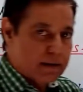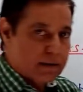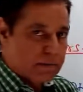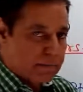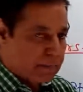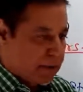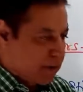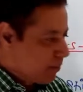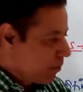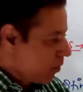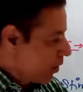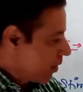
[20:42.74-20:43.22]

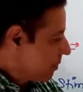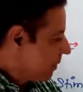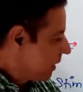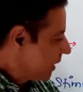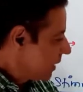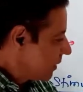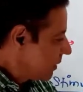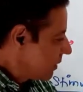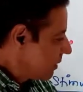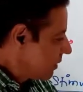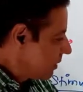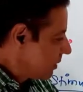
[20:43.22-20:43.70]

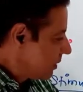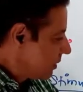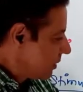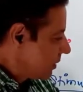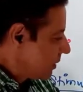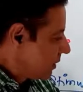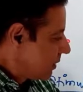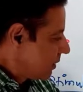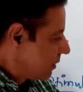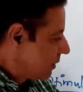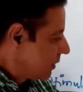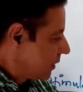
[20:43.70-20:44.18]
performing
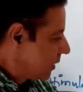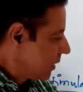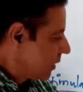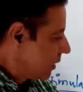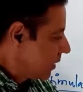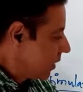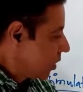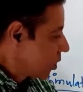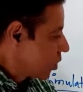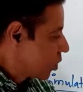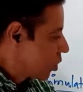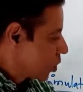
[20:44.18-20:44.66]

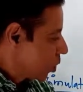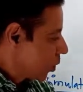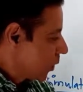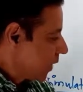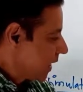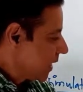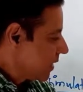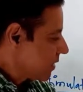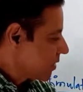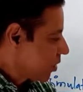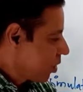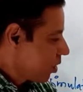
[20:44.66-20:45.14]
the storage